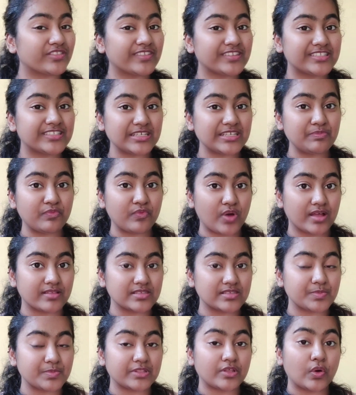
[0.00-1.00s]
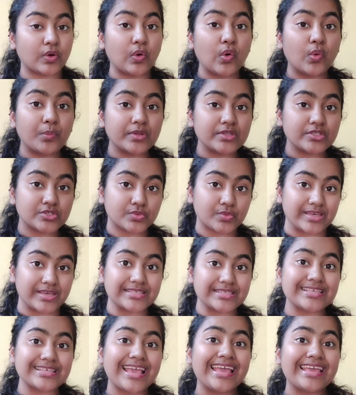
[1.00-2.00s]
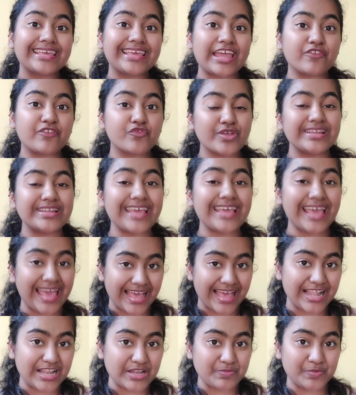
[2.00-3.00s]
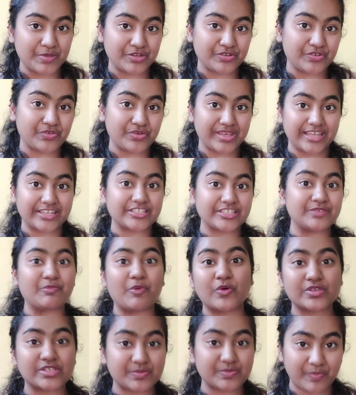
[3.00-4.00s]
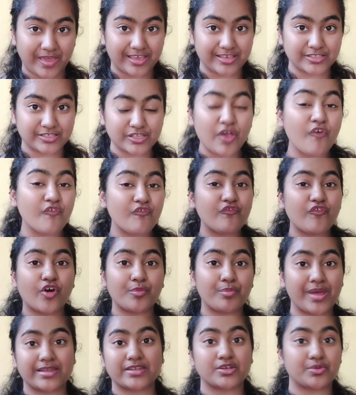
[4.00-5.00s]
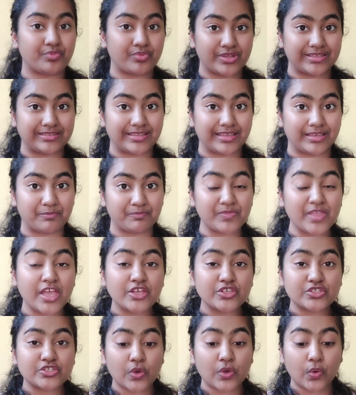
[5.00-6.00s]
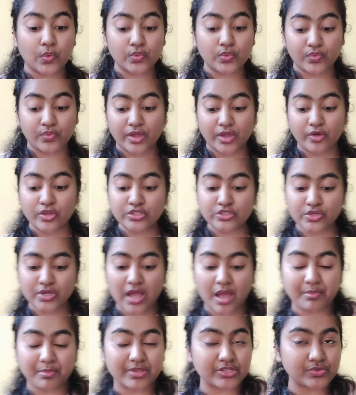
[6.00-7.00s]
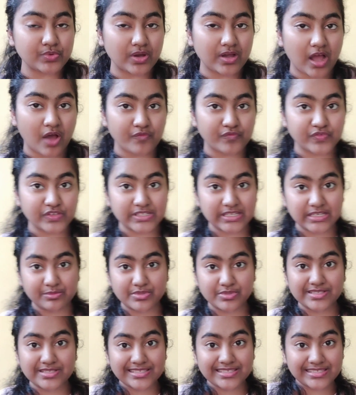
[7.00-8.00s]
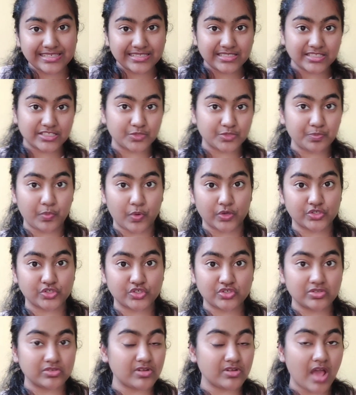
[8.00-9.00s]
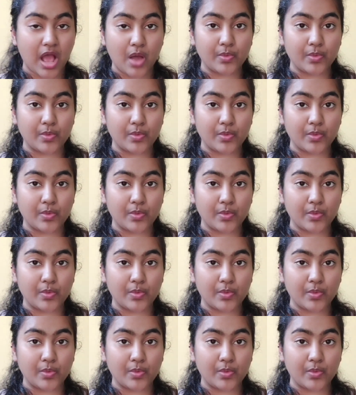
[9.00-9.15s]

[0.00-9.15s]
not the deep ones but the open twist, can really help in creating more space for better breathing. So we're going to come into a comfortable seated posture,